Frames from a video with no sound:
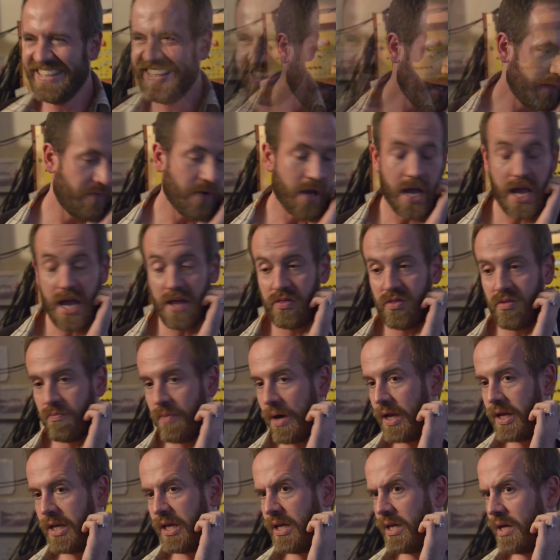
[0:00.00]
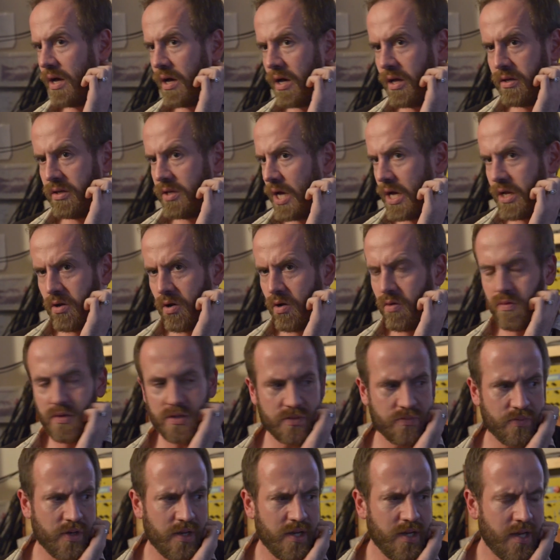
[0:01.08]
if I had the money, I'd
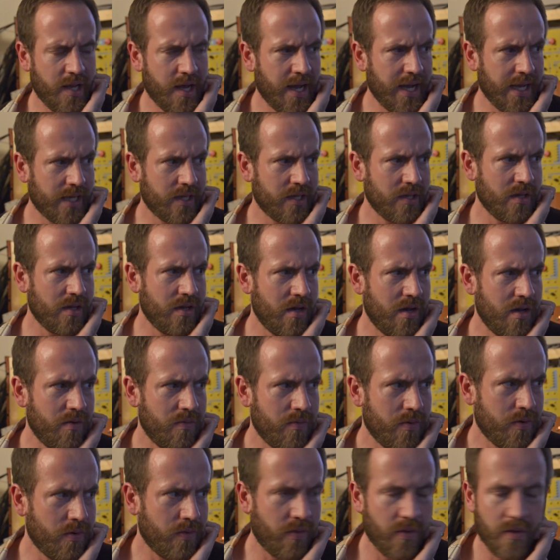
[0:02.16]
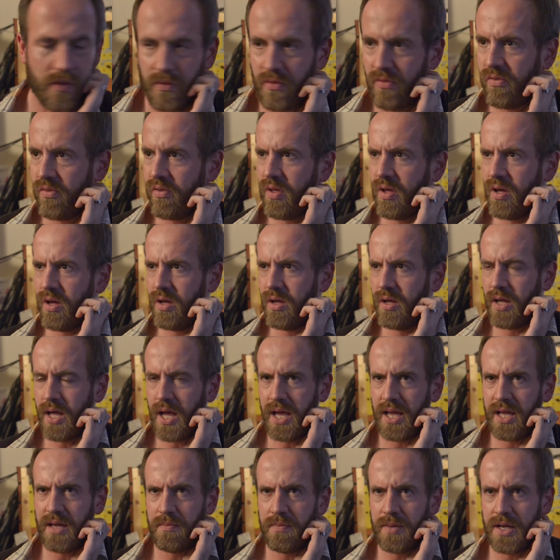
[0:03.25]
always really like one of those
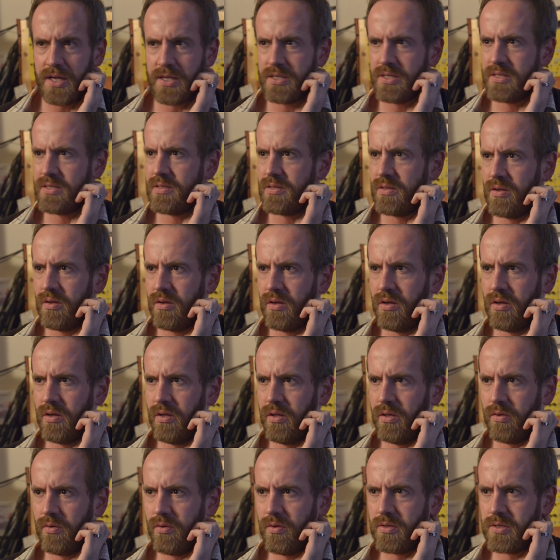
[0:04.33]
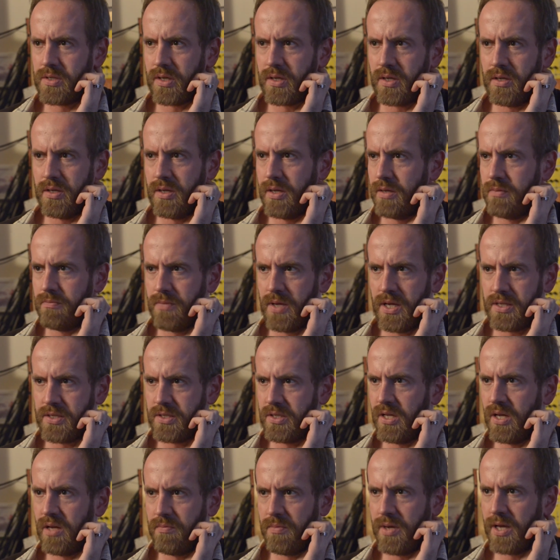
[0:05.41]
AMS units, like an
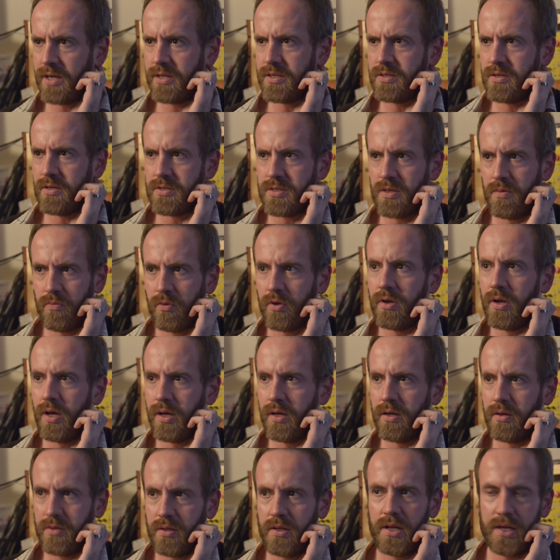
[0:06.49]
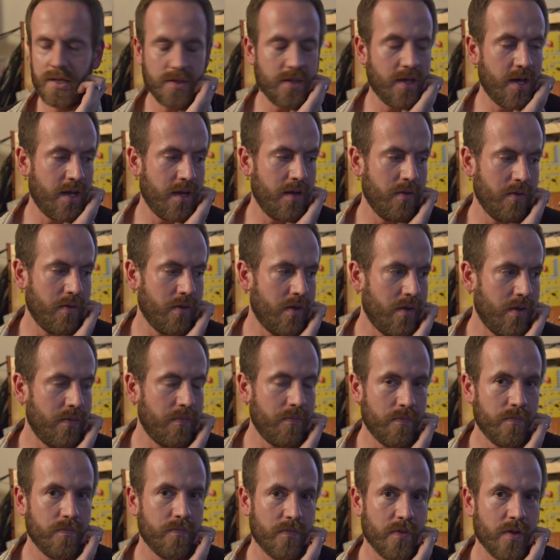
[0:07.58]
SDMX or something like that.
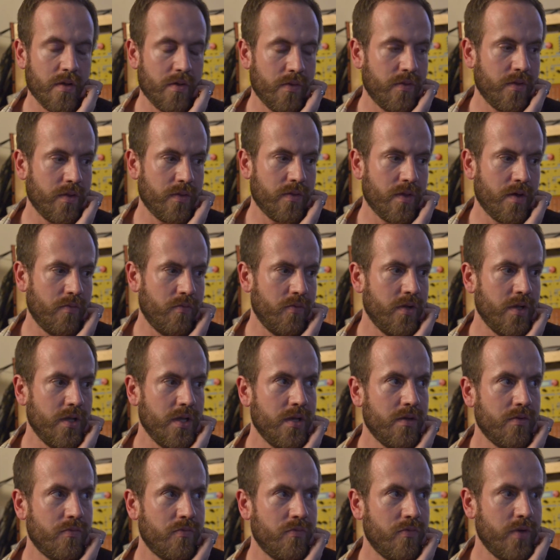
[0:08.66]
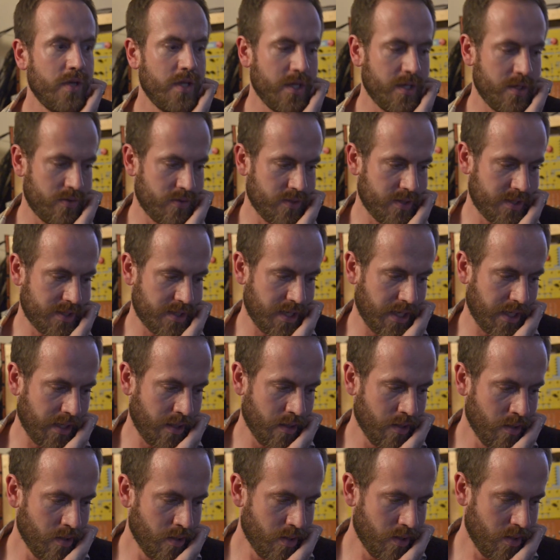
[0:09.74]
I think they're really interesting.
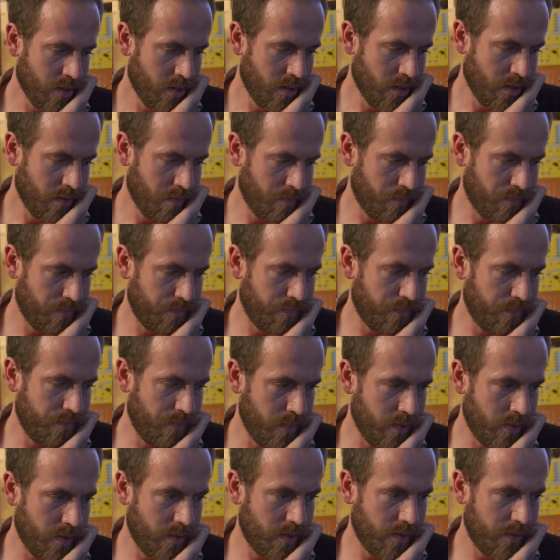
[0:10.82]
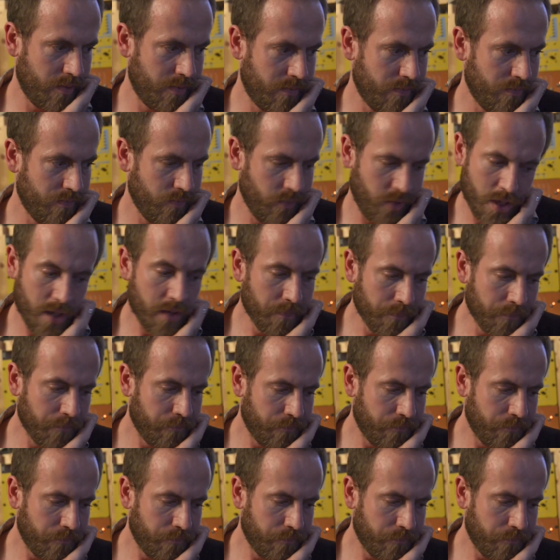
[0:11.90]
Yeah.